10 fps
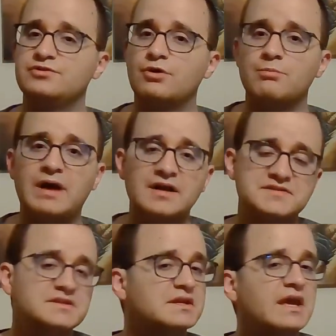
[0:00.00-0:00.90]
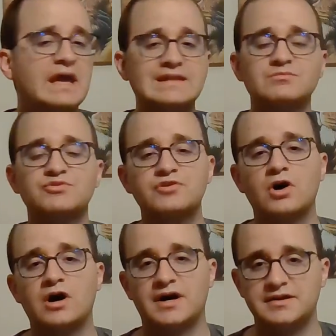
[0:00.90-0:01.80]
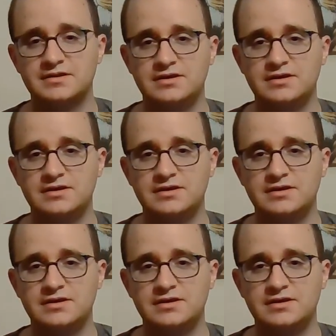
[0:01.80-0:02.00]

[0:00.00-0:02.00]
You are bound to the kingdom of God.